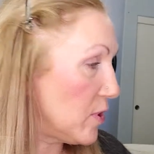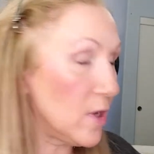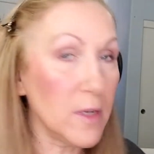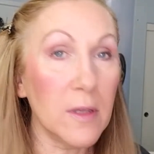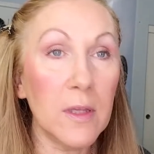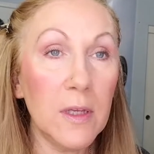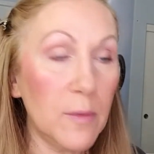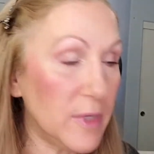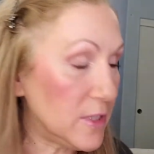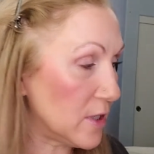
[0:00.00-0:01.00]
on a little
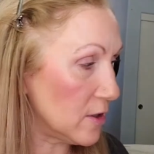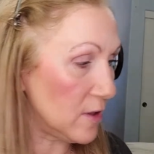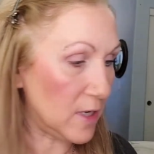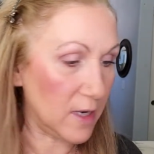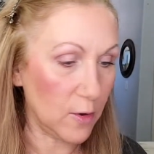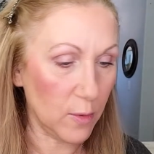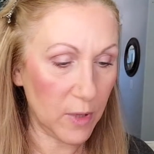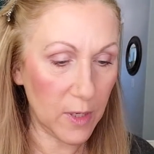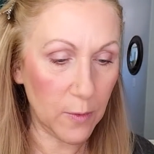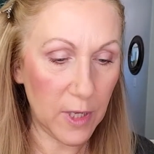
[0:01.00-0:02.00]
bit darker than I
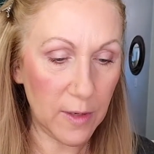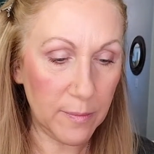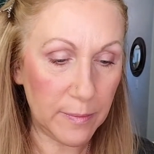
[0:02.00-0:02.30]
normally would.